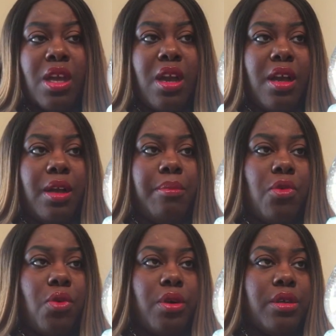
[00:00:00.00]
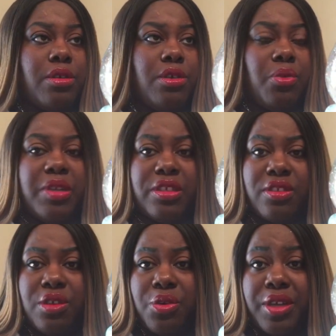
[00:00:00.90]
or, you know, when it's
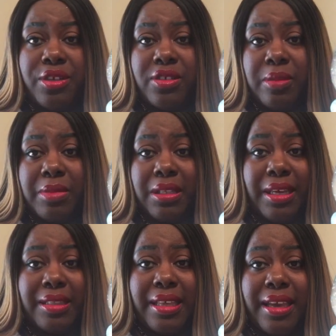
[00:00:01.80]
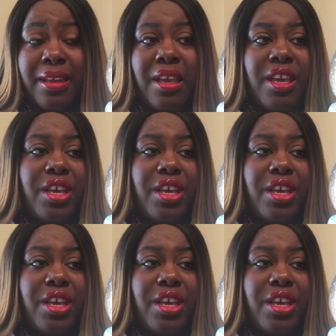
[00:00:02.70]
snowing or something like that.